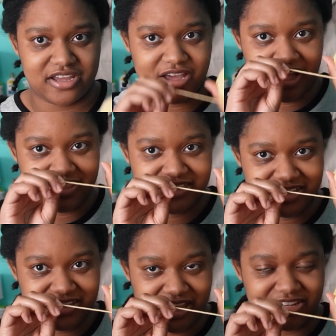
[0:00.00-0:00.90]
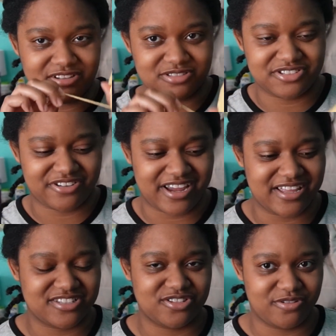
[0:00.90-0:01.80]
cut the yellow
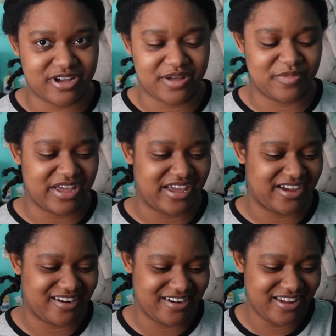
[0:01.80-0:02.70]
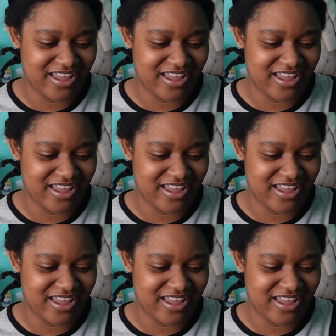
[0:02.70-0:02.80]
strands, don't cut my hair.